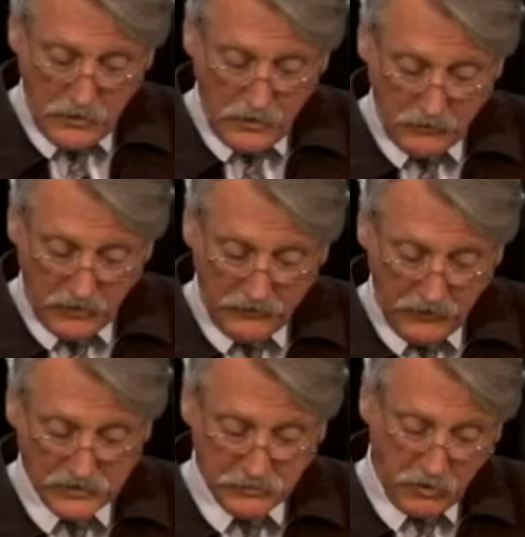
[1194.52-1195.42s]
And my
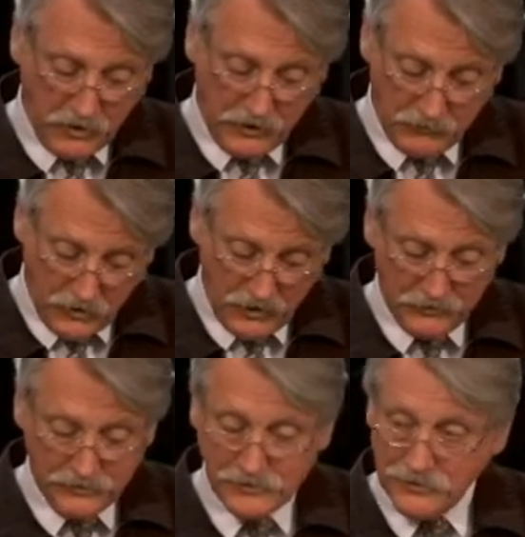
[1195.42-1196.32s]
finger's pointing at one on
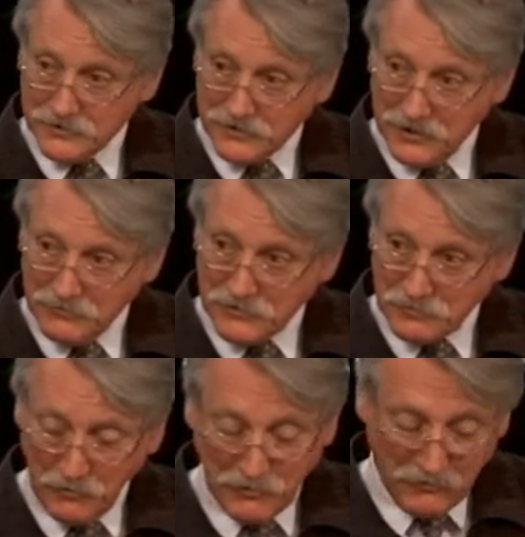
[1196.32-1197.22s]
this list here, which
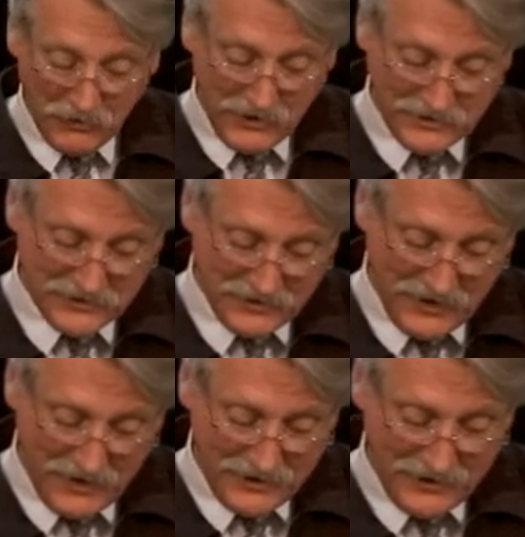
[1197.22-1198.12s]
probably relates to
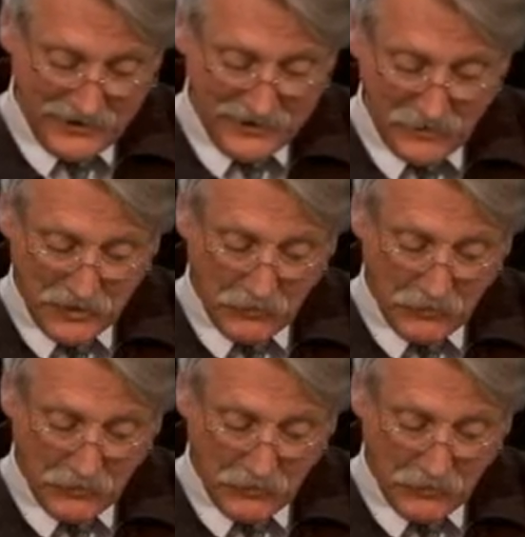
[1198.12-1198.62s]
that in a big